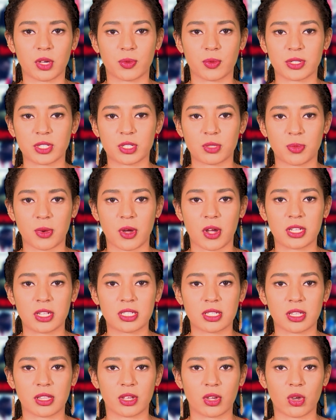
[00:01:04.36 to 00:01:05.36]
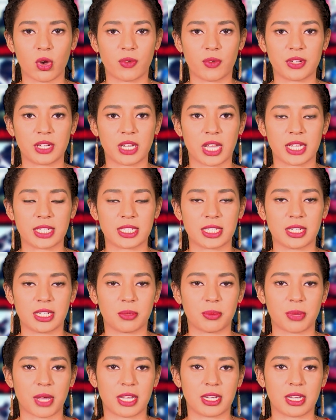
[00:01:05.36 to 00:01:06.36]
a response to the
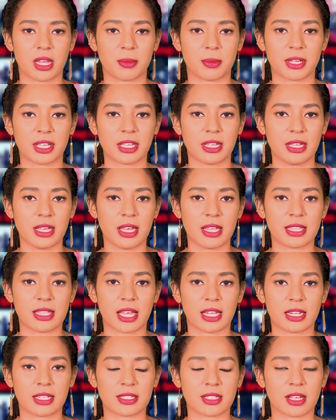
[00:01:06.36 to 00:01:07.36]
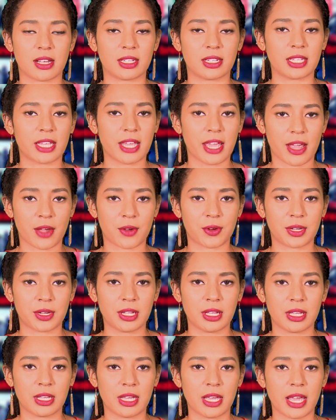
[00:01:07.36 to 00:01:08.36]
COVID-19 pandemic that is
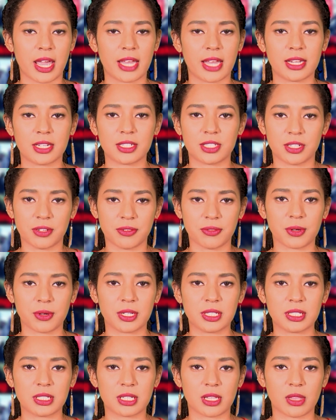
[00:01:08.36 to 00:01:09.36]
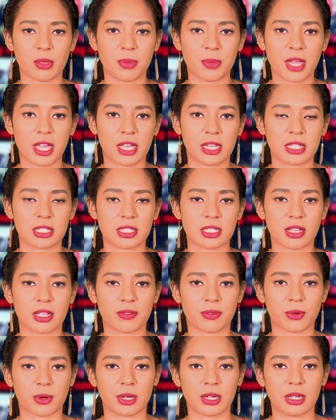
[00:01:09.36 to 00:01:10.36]
uncaring and indifferent to the pain and
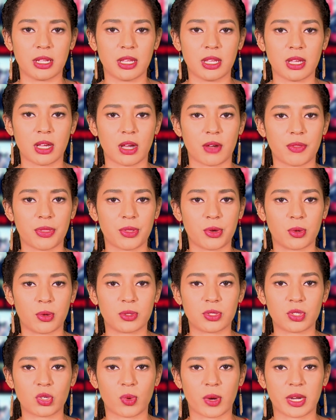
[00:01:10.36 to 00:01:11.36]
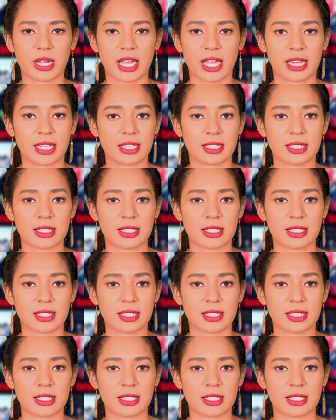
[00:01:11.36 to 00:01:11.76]
suffering of those who are getting